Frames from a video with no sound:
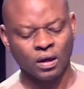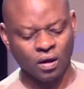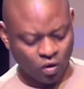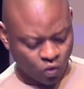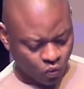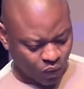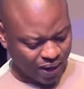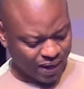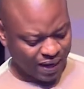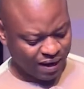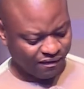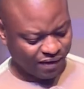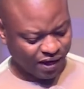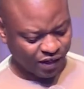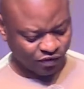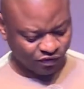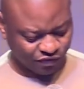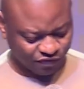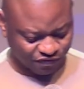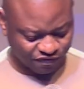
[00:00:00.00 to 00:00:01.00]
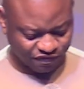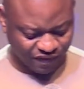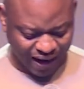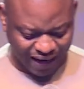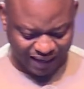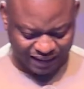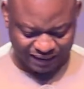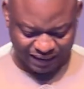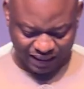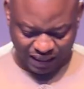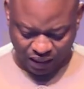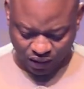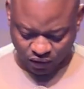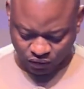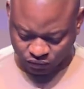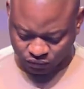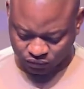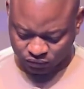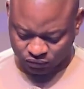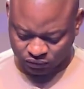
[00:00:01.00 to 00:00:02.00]
Whenever you find
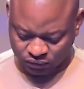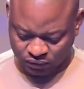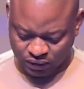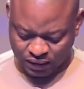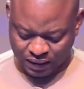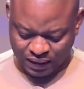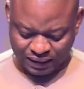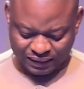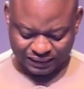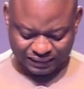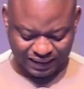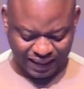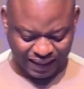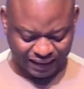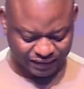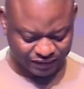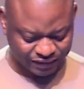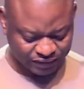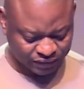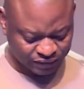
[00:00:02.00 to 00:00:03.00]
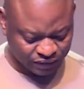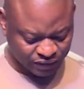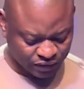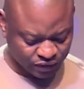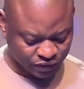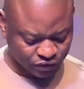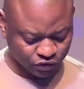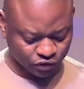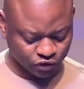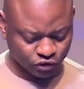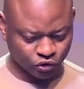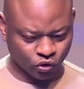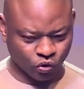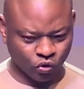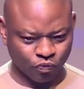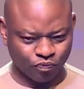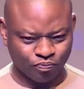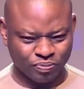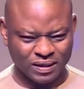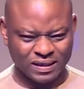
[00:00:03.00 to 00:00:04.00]
out that
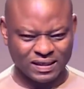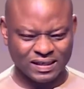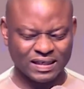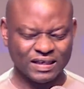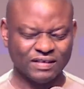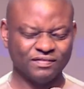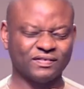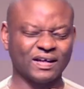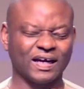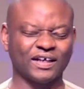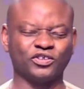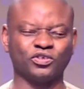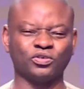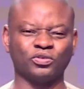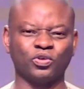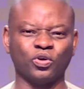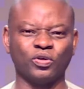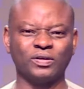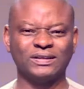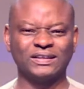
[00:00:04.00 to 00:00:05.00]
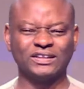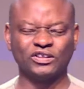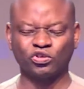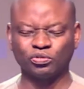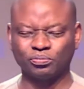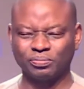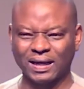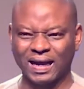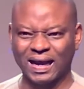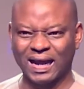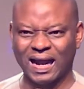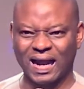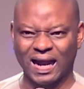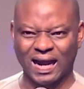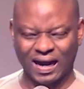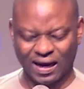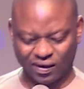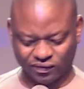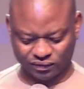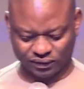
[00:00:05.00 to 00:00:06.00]
you believe that you don't need to be
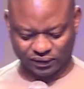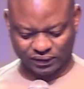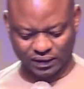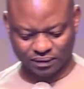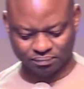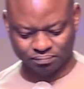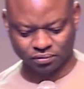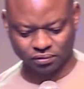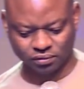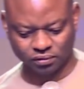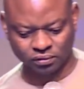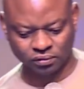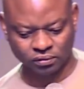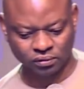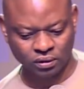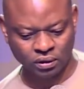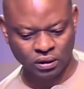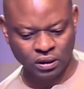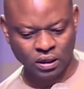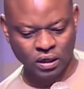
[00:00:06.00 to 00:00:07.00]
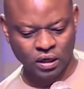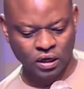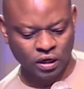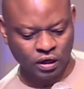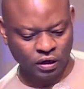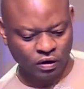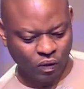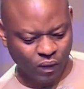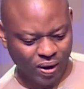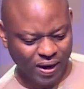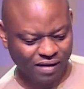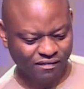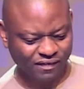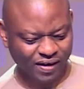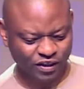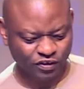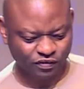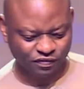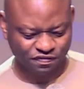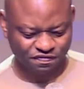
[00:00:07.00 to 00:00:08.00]
accountable,
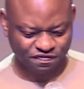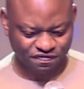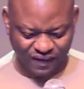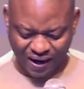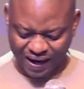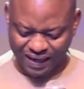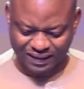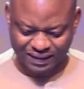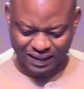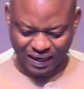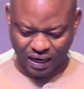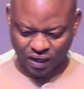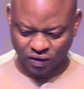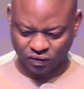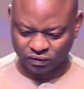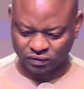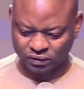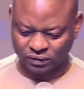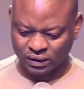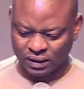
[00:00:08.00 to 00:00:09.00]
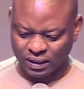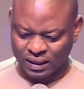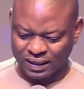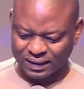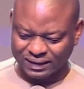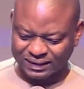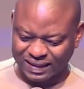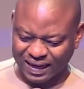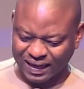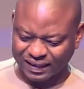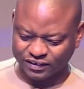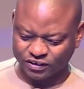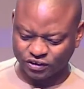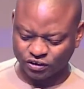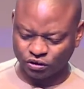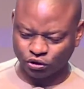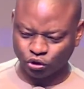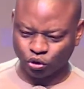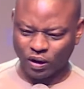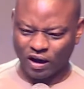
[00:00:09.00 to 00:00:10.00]
whenever you find out
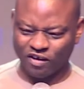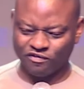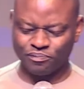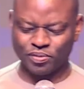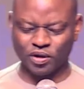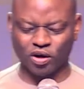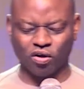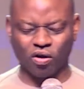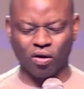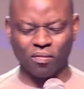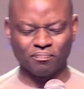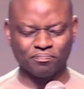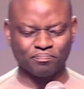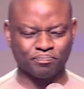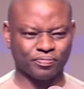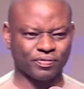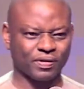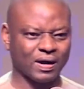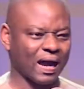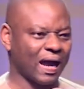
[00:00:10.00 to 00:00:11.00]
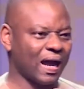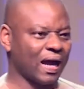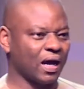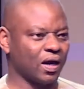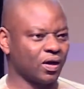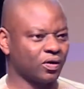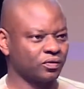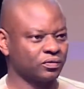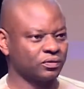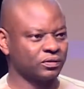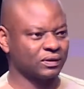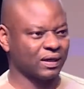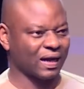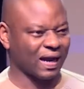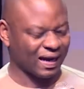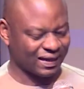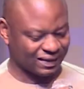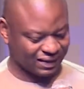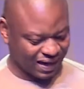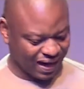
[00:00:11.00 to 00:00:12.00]
that you have become proud
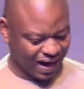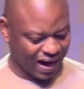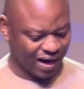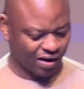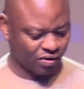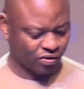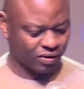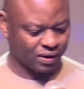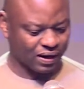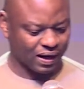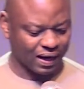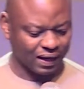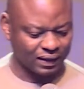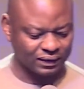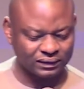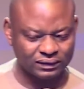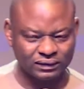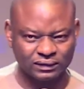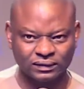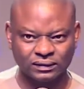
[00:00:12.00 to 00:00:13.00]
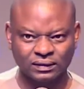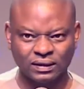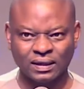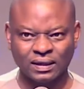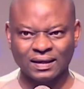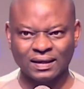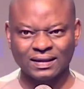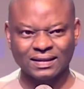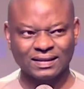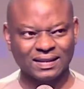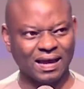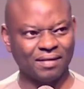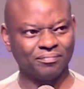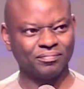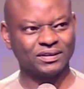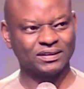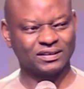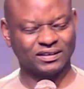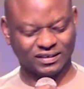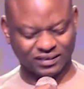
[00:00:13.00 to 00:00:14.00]
and arrogant, that
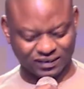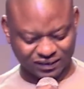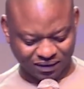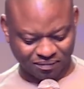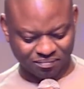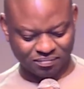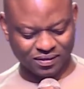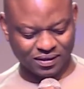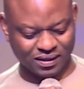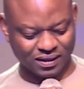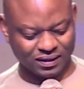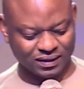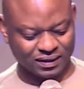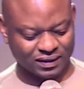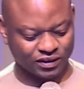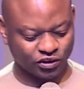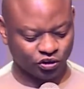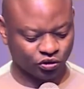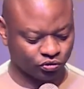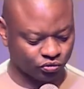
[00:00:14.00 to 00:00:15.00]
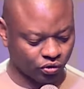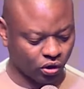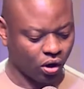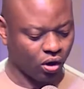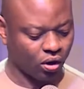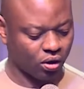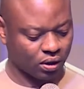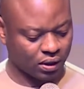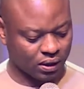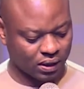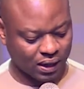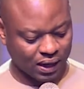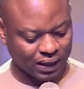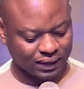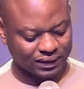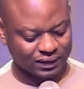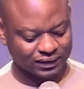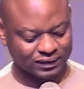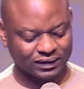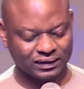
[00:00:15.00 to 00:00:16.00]
means something is wrong
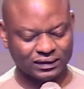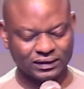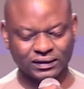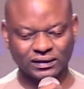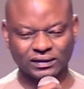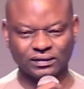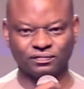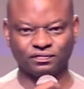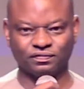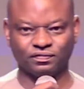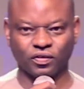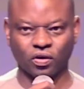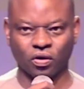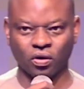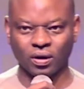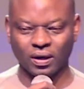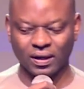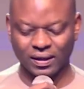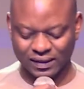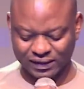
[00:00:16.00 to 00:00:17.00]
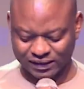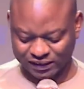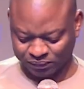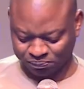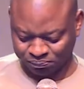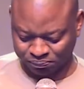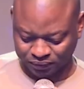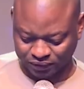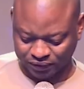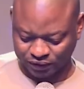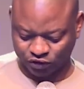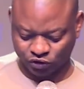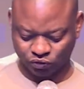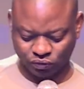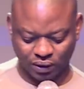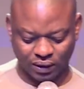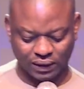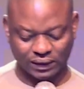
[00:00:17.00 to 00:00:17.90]
and there's a need for a spiritual